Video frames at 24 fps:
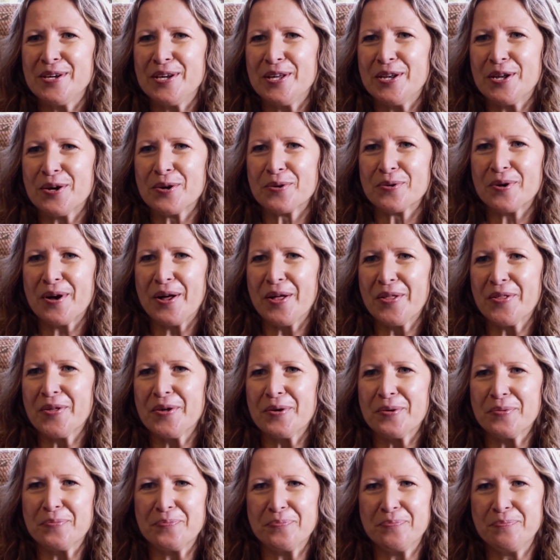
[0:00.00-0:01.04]
you know, all
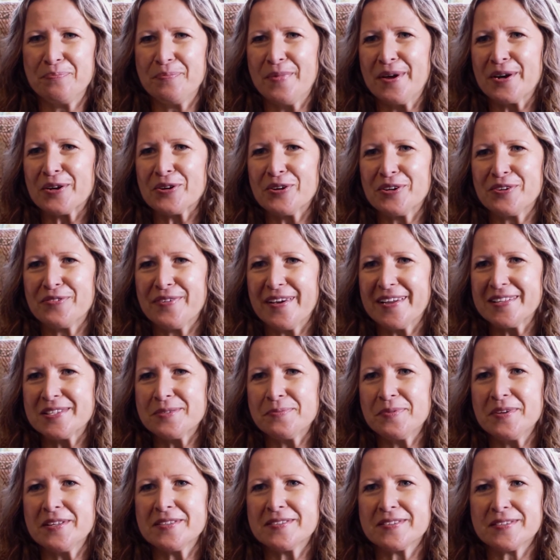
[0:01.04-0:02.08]
the medical
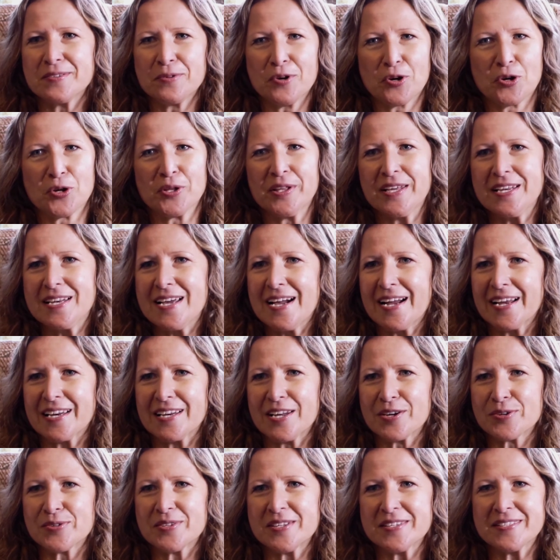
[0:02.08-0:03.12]
advancements, early
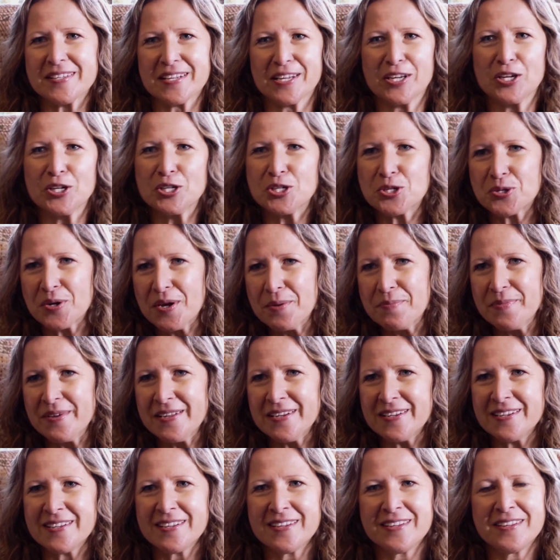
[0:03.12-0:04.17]
diagnosis, and good
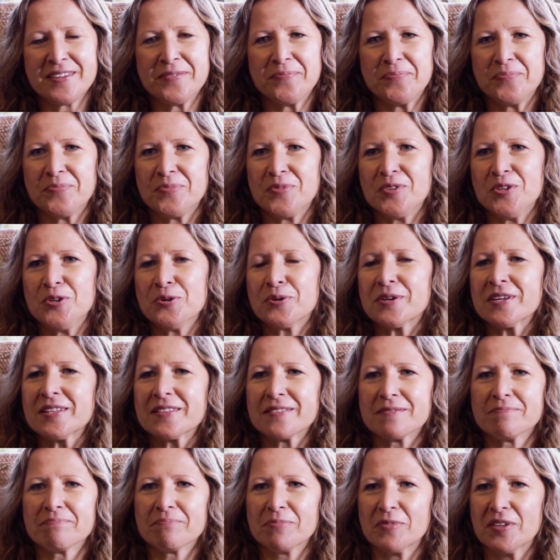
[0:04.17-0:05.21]
treatment. You
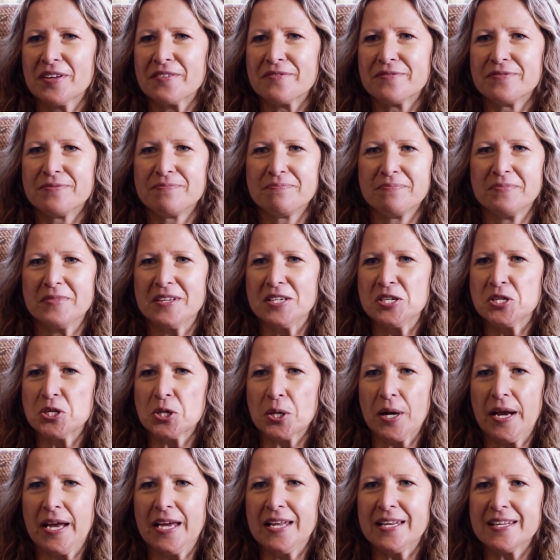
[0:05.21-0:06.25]
can live into
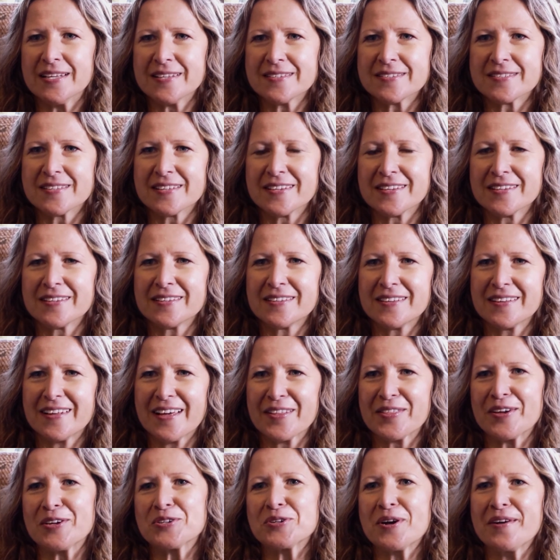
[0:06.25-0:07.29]
your eighties, and
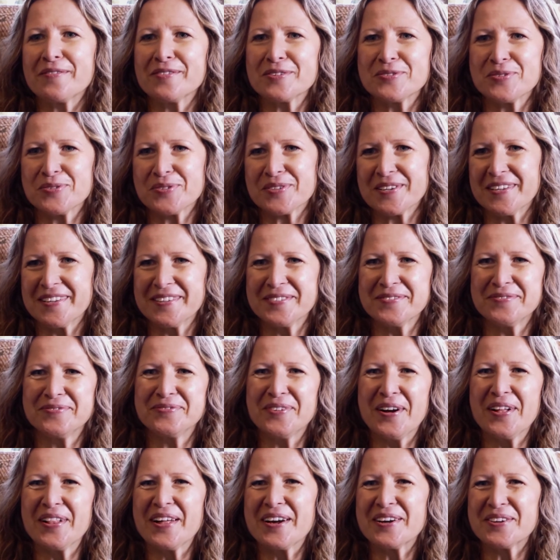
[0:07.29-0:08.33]
I thought Travis was gonna
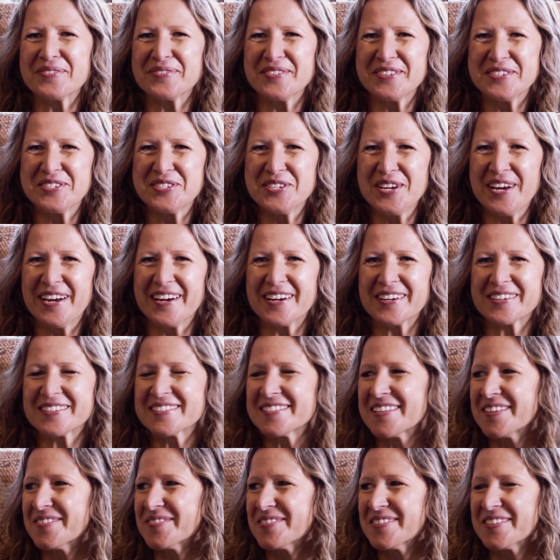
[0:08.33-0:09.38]
fall out of his chair
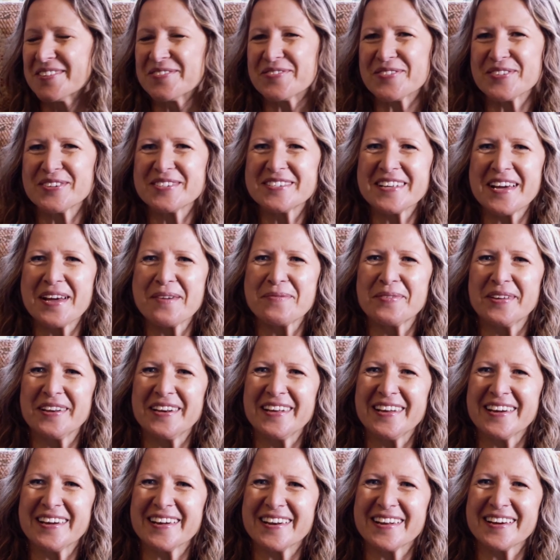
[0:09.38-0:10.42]
because that was the first time
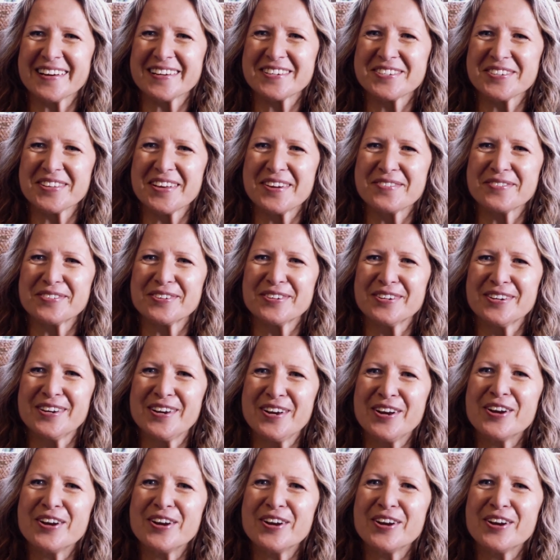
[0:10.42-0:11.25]
that he had actually ever